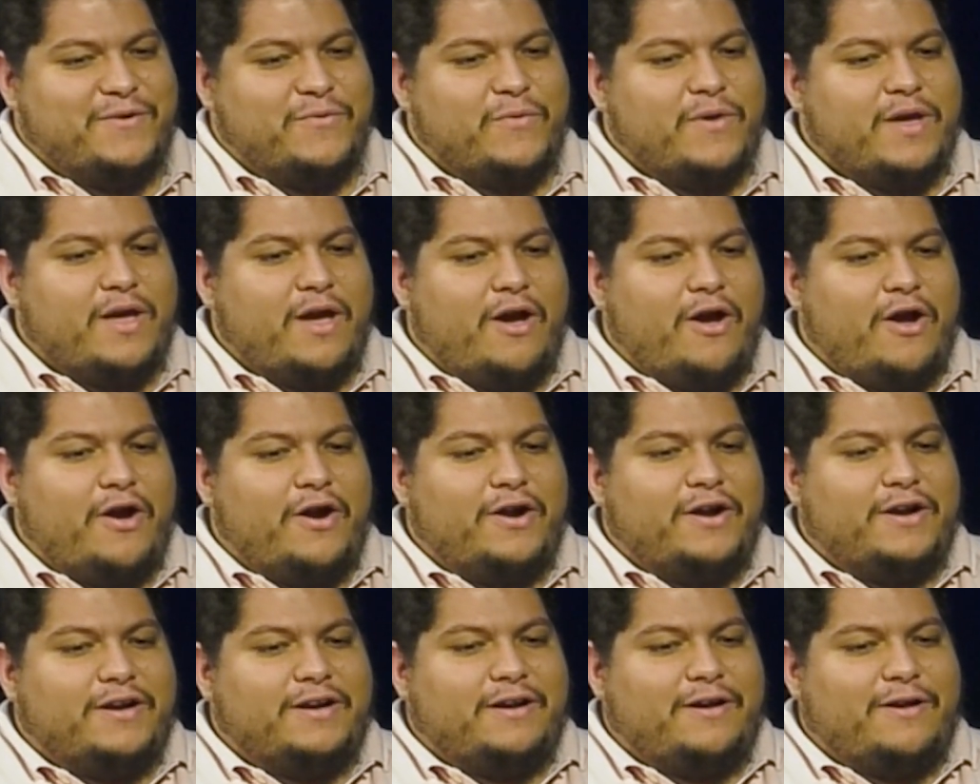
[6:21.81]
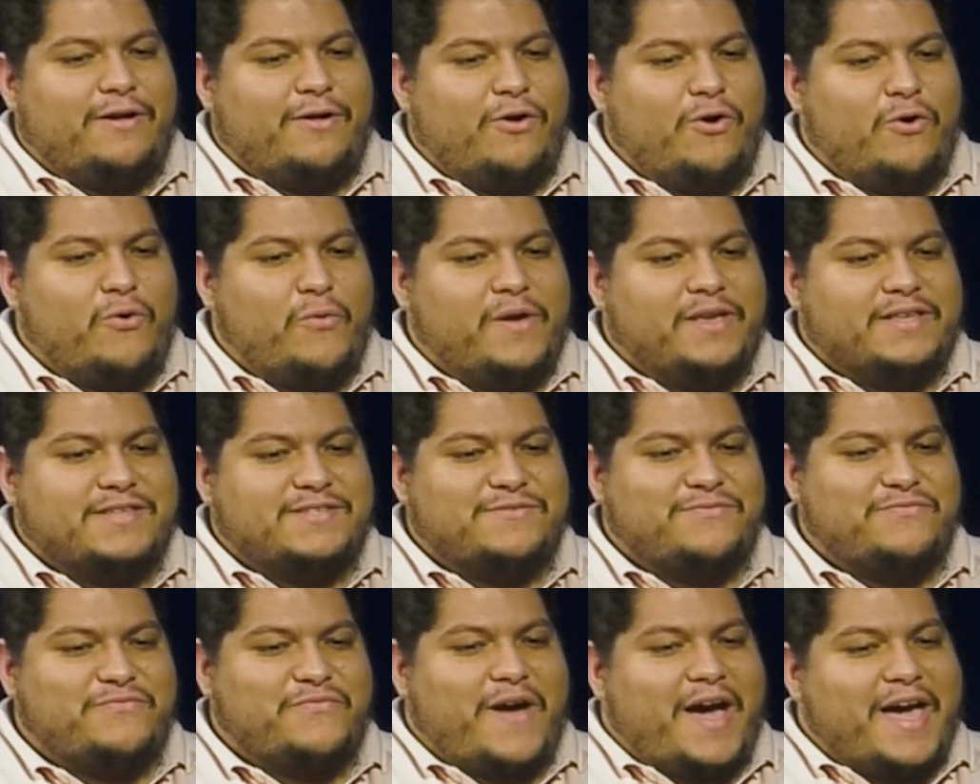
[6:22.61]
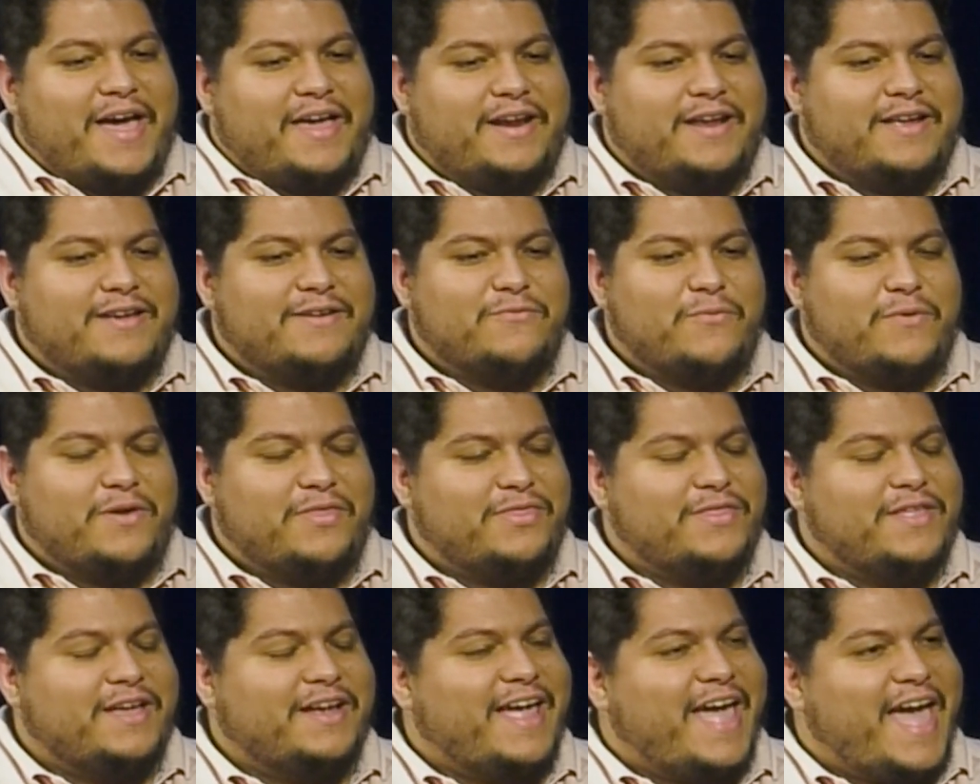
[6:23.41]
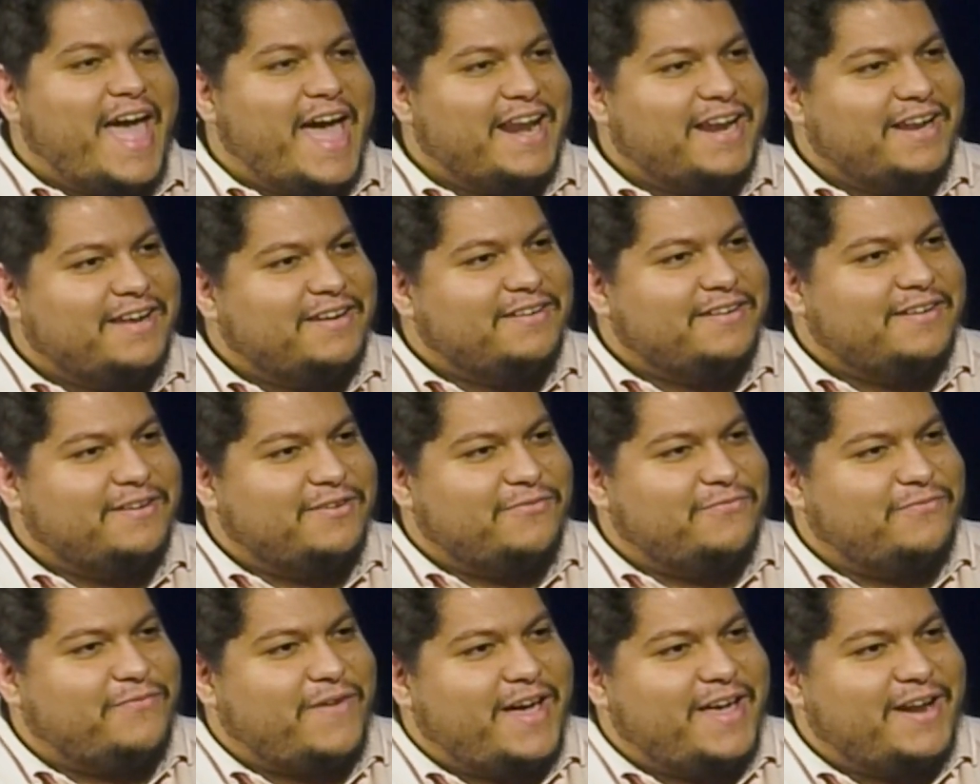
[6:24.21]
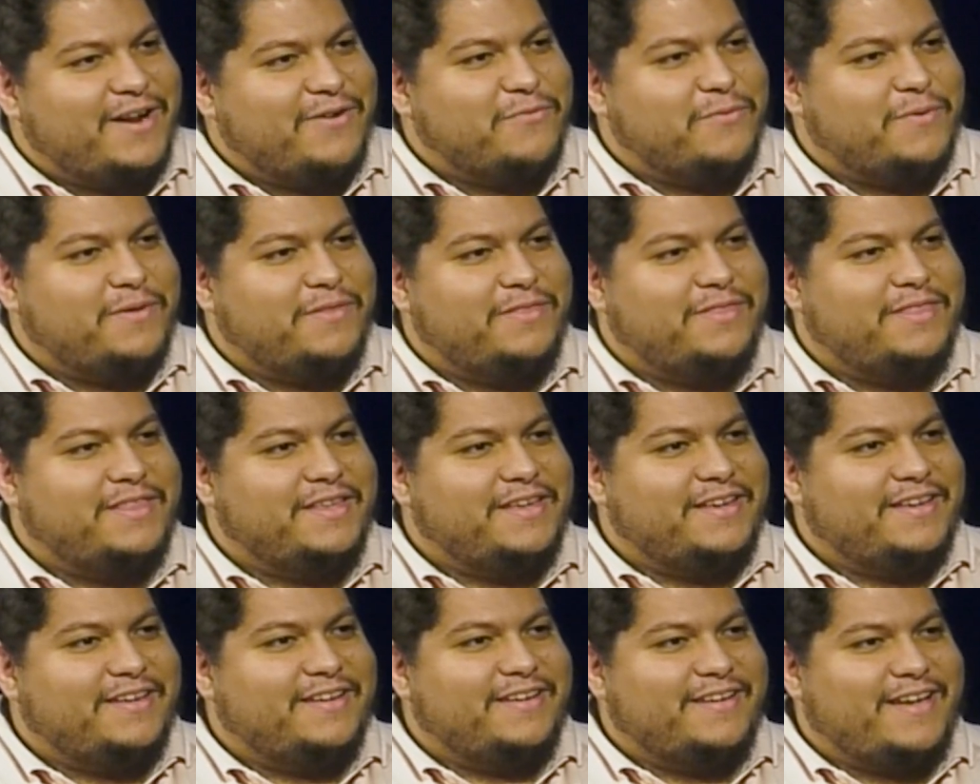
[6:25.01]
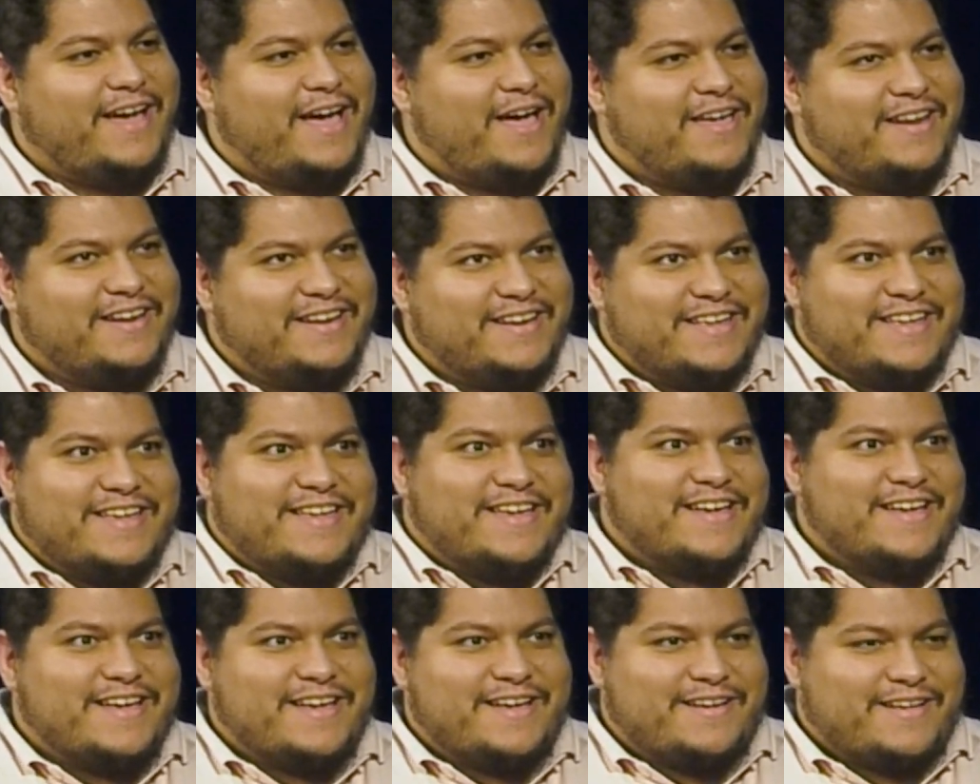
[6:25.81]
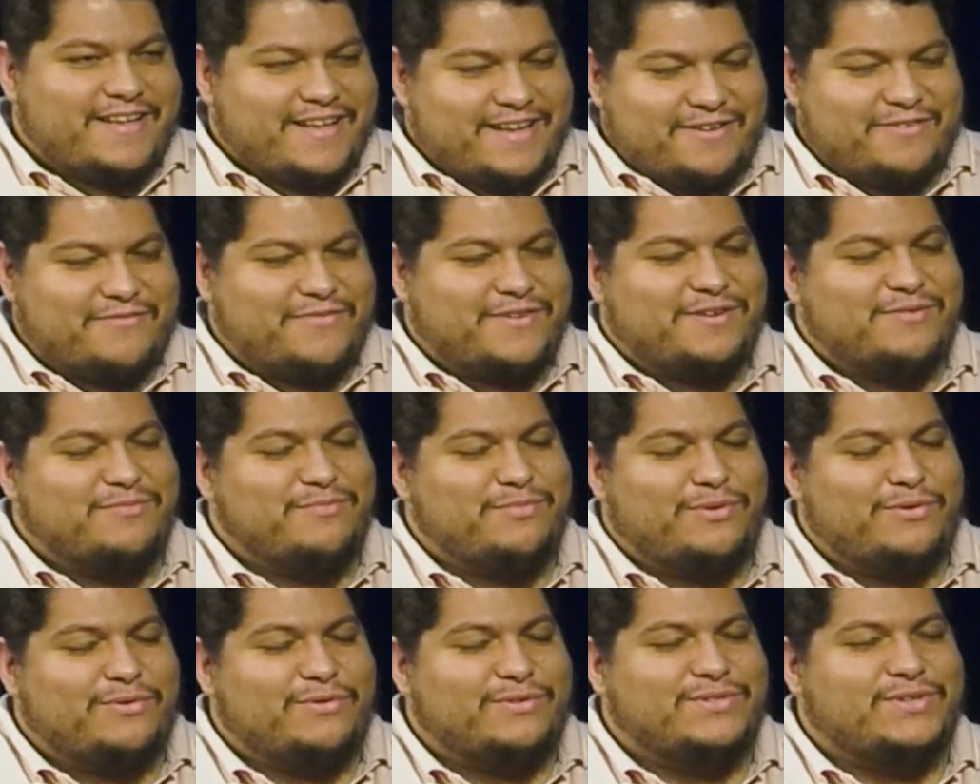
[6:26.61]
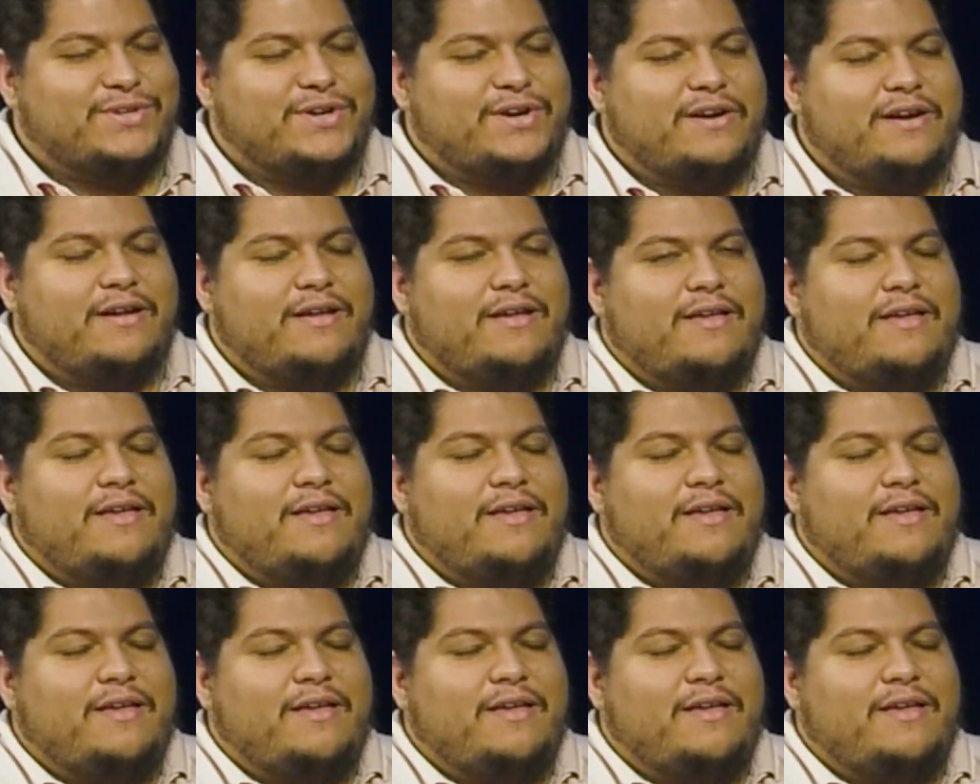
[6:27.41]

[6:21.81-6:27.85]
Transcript: we are always fighting with the canon and fighting with the idea of a composer.